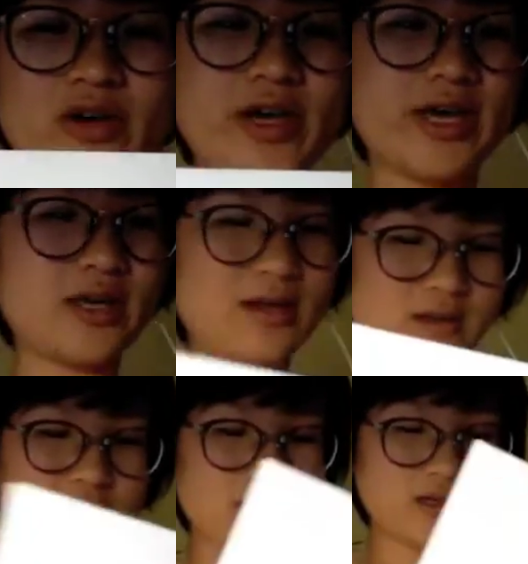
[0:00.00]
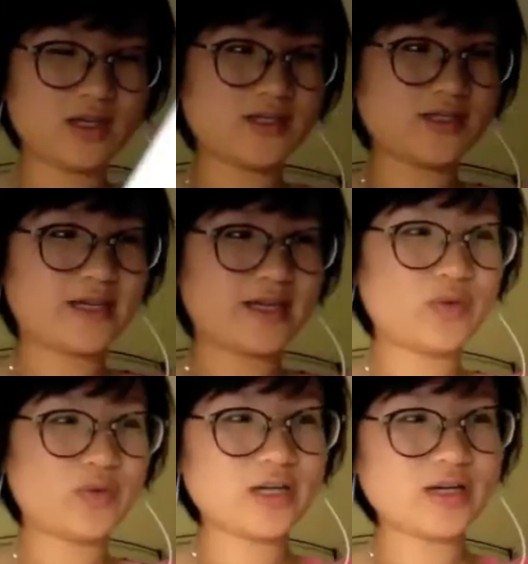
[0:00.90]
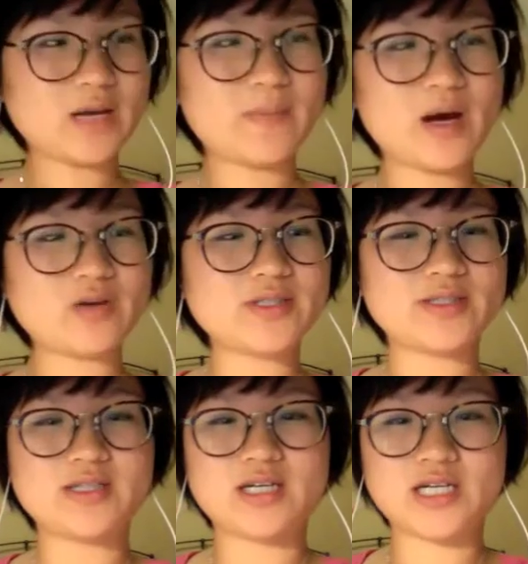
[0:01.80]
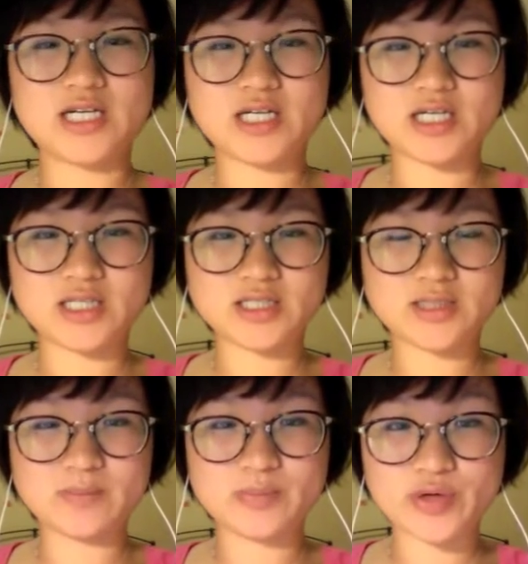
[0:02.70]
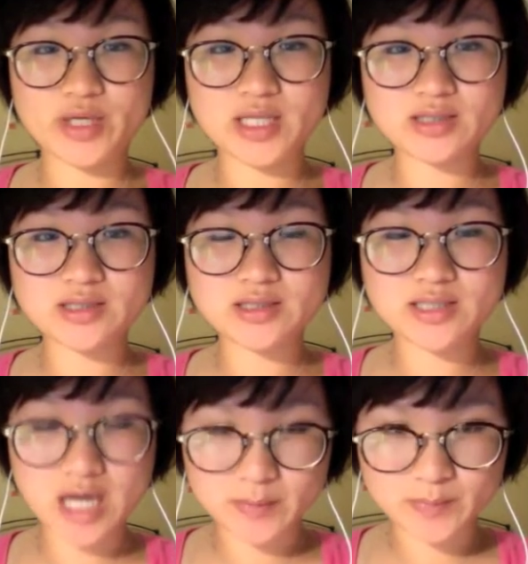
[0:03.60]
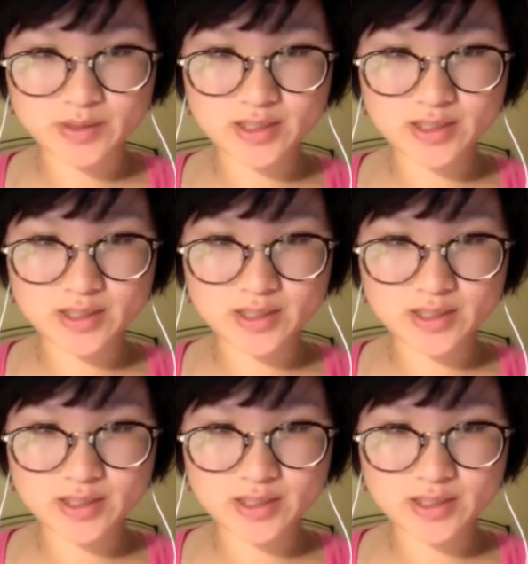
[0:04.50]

Okay. Then we talk about the brain dump.